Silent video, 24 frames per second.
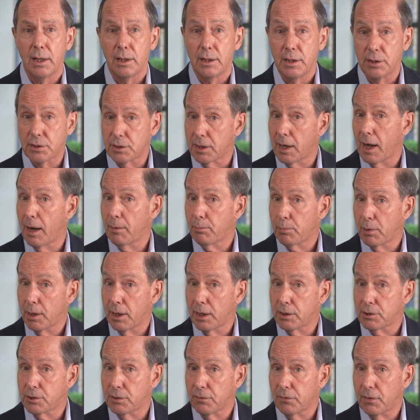This
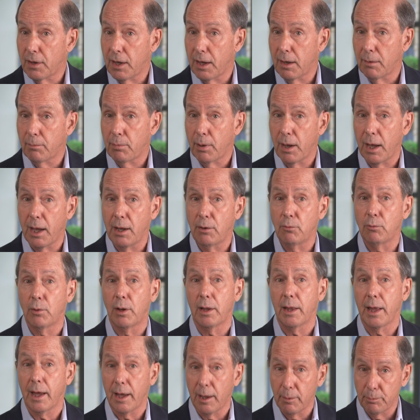comprehensive campaign
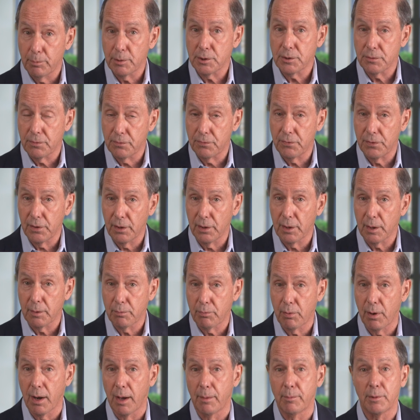will help us fulfill our
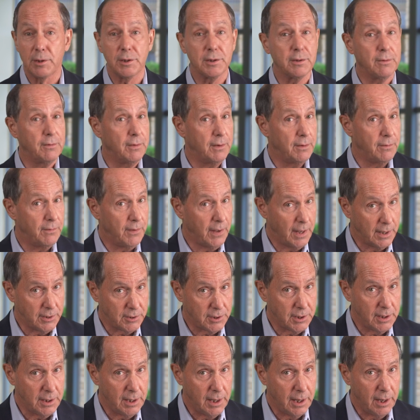promise of
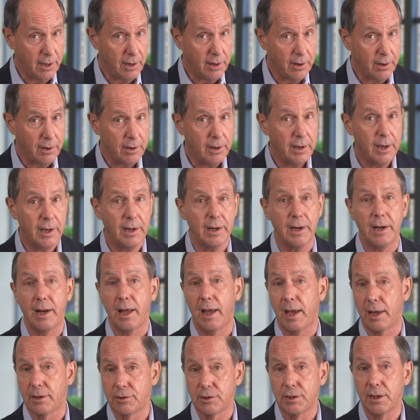advancing care and
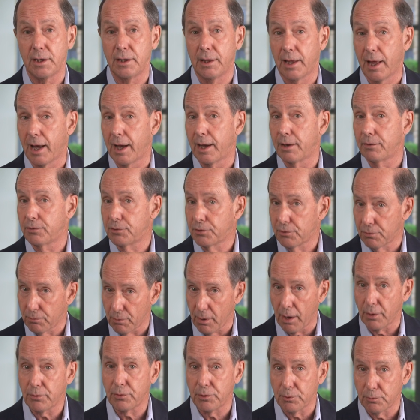enhancing lives
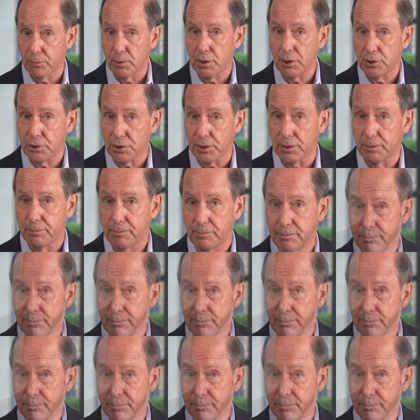throughout the region.